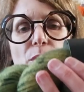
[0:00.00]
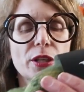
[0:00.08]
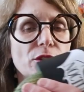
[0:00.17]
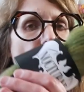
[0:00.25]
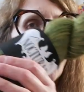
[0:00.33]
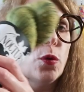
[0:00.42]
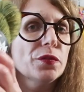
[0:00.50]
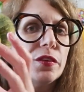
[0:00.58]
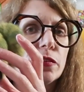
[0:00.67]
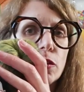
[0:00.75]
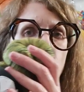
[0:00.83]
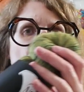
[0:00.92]
going to hold
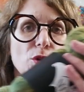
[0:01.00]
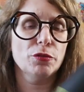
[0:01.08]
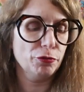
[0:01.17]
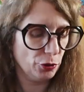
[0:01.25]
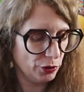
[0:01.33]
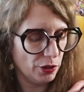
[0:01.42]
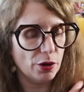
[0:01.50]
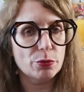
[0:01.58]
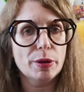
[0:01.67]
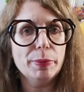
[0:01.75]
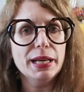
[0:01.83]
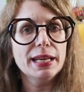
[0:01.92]
this double for the
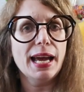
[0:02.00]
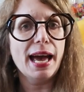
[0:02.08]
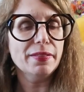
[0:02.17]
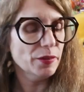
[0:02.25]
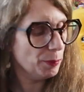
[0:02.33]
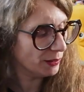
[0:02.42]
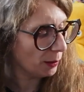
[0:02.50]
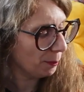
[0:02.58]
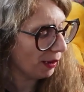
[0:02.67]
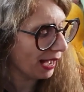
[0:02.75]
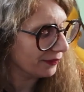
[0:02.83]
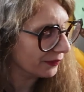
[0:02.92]
ribbing and the button
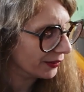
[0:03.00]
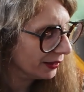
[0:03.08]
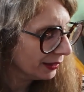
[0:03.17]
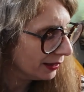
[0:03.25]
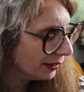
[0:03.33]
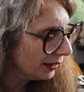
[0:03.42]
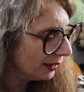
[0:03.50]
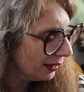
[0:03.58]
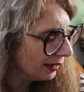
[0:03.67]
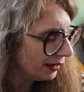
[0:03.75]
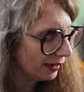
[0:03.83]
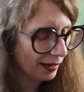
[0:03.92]
band.
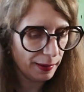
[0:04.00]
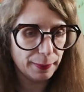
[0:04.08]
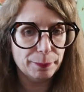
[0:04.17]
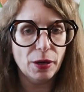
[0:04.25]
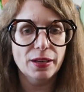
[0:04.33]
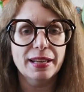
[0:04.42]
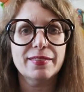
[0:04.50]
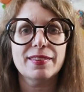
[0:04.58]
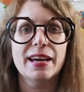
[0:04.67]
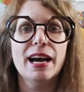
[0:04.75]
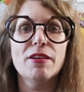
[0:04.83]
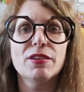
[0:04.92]
Unless
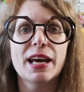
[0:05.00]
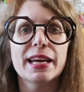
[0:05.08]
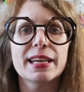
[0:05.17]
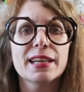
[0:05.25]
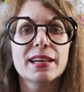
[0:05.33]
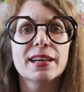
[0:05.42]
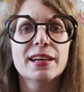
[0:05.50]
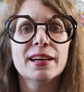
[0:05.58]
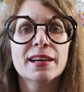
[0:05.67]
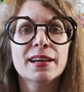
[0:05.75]
I have like